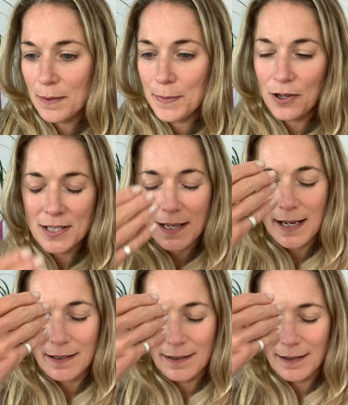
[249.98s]
because
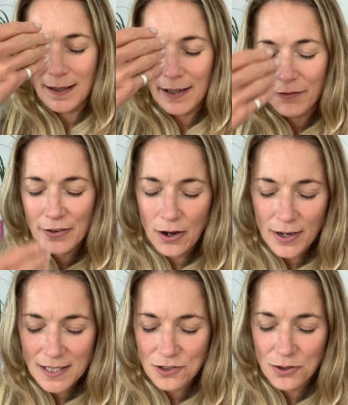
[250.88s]
I I
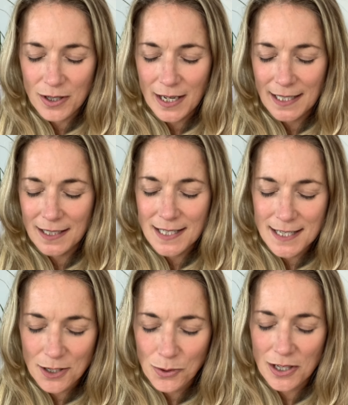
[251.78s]
felt into it. I
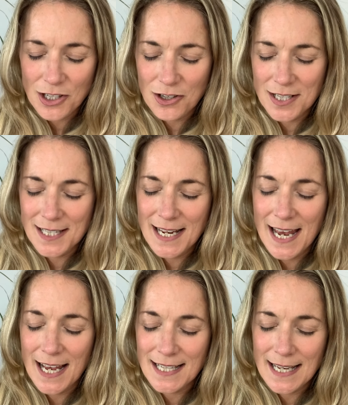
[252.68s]
considered what I was going to
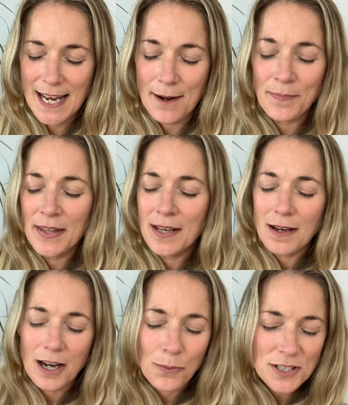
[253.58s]
say. Say
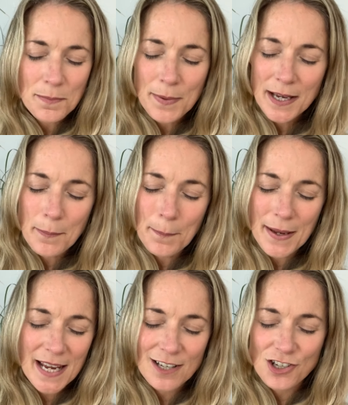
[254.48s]
I wasn't being a
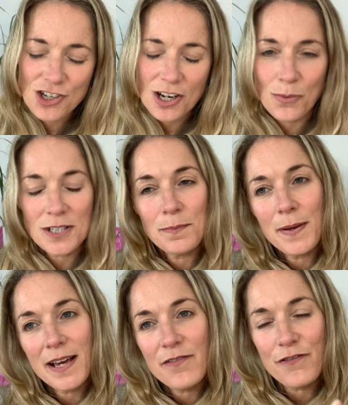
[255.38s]
bitch. I
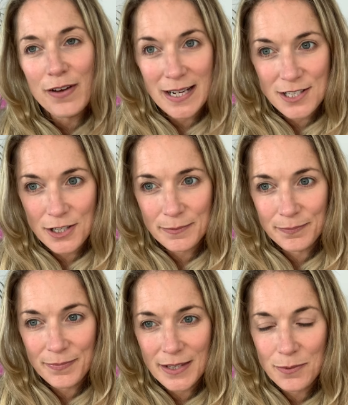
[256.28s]
wasn't being a
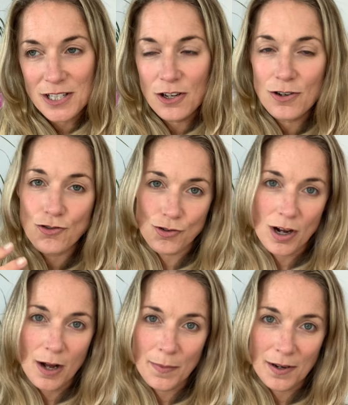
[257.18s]
victim. There was no
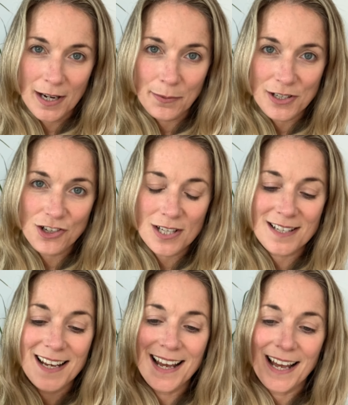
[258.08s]
drama. It was
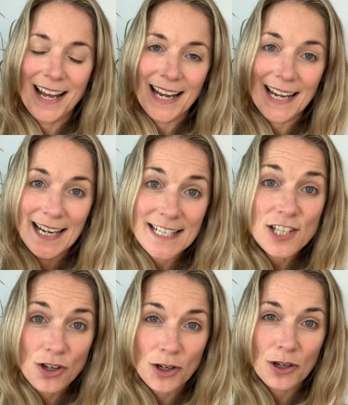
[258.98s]
just,
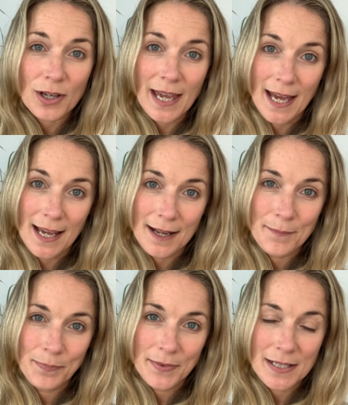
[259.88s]
it's not
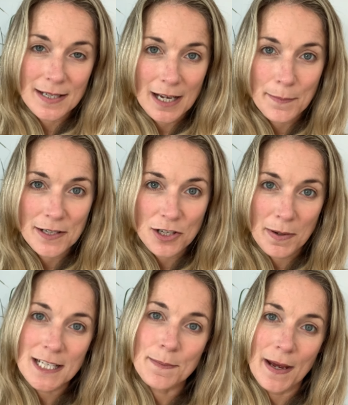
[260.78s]
okay to come
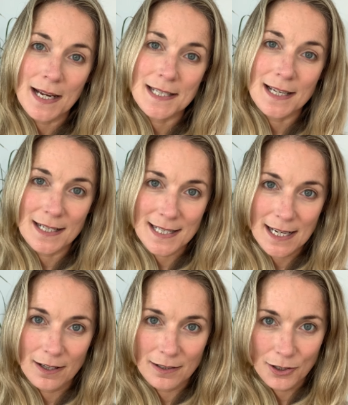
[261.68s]
into my space and
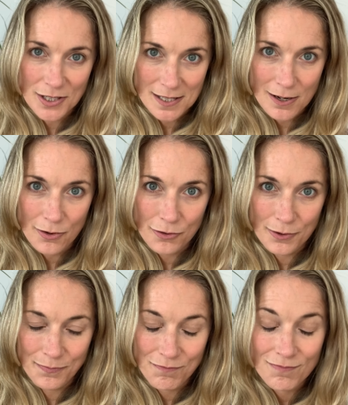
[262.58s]
sell your stuff.